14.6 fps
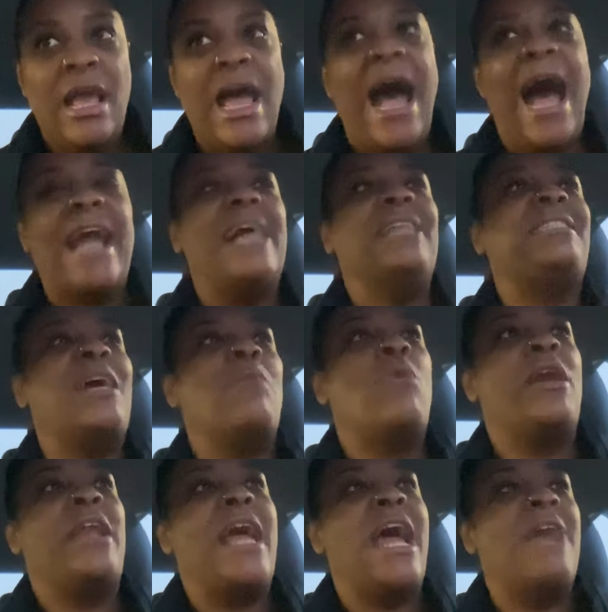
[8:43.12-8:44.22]
I guess they
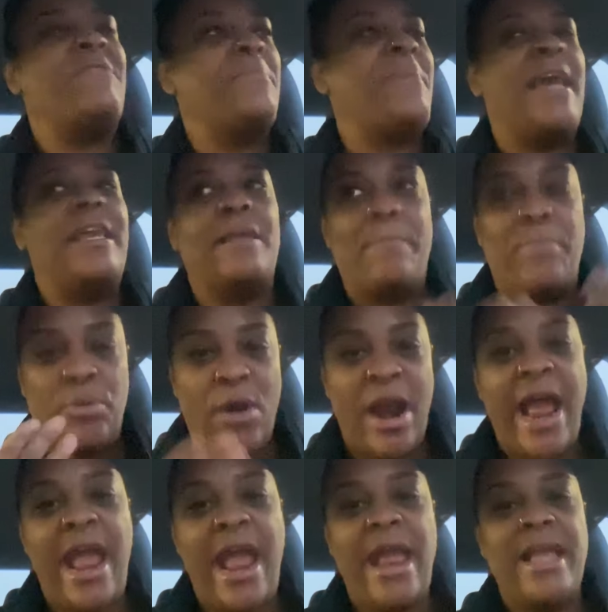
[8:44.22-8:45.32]
wanted everybody to
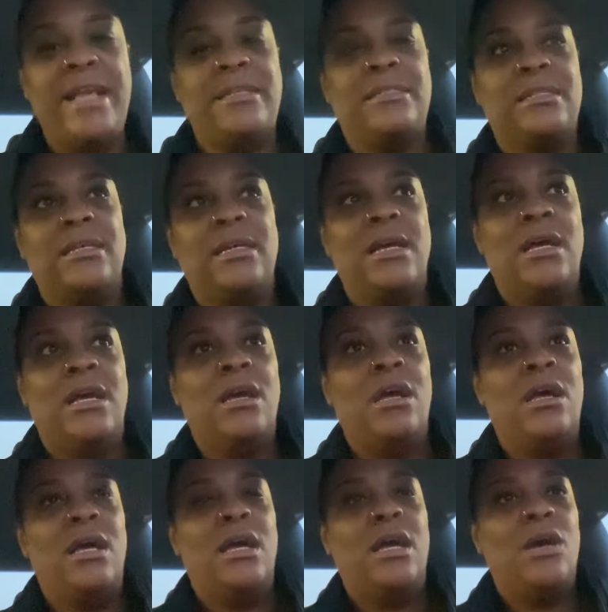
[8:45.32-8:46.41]
praise
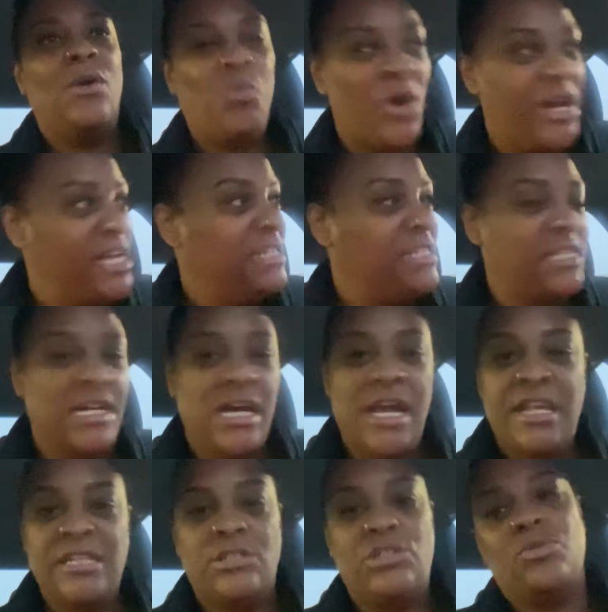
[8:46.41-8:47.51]
what his son
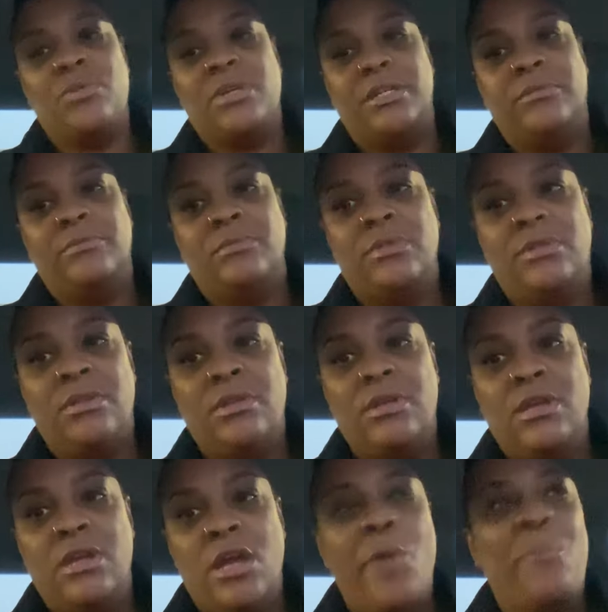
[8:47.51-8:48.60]
is doing.
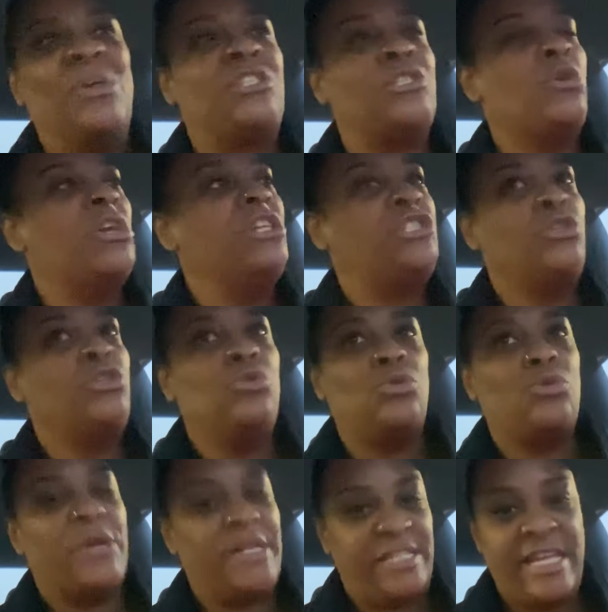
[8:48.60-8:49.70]
But as soon as you
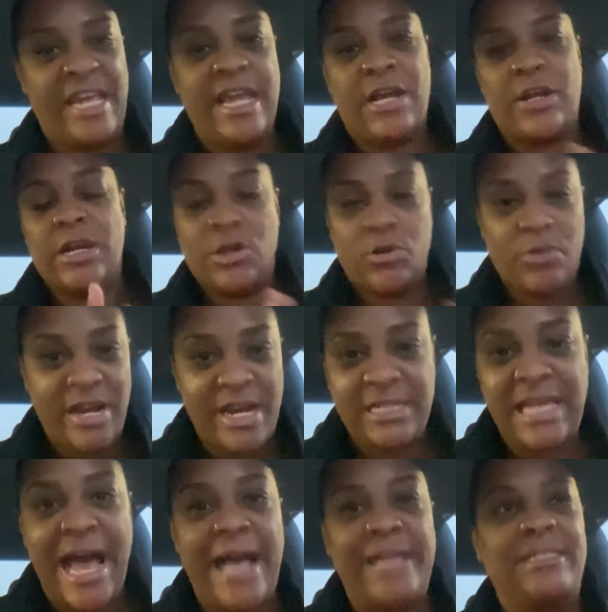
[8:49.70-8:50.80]
critique or
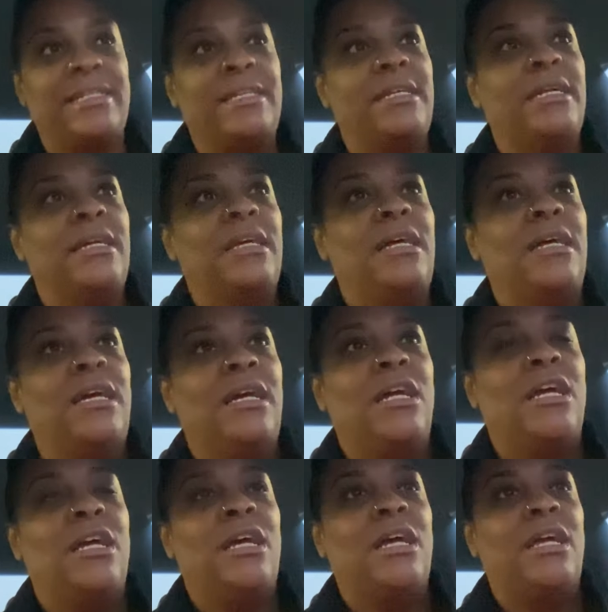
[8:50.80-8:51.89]
criticize it,
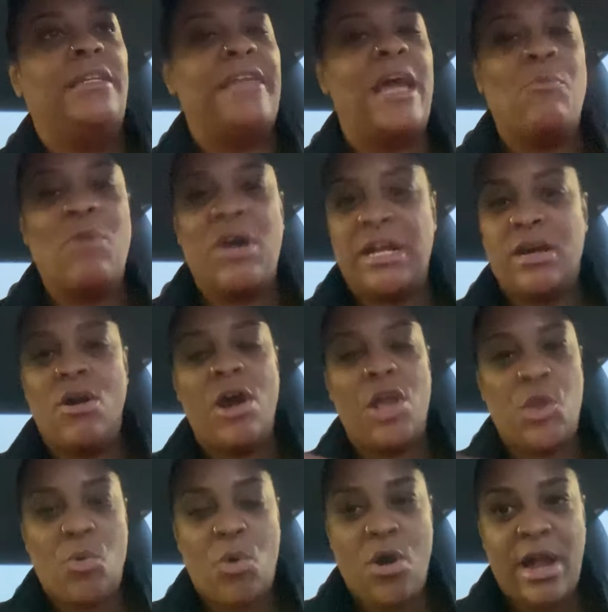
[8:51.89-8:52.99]
they want to call
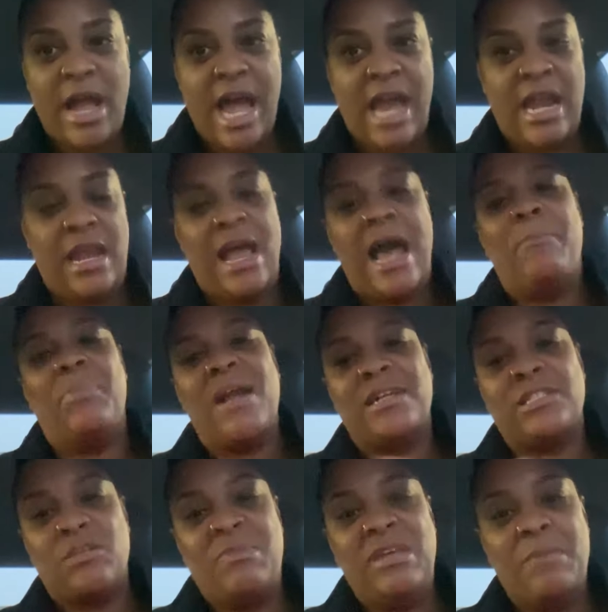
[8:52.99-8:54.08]
you all kind of. I
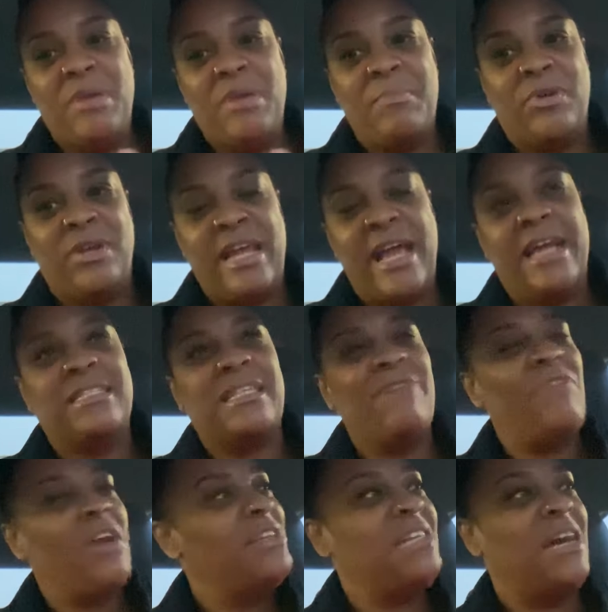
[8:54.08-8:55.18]
blocked so many people today because at
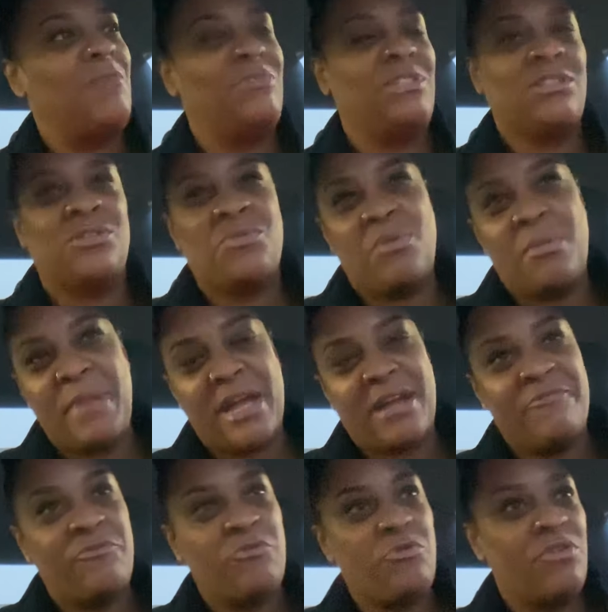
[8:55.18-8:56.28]
first I was just going back
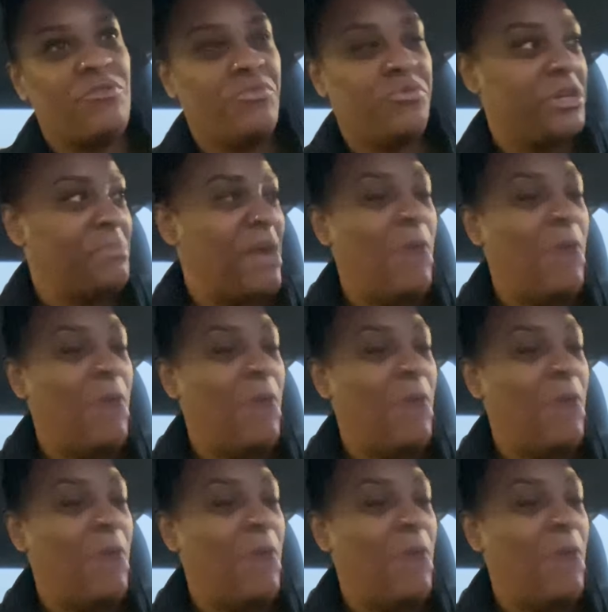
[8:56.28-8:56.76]
and forth with them.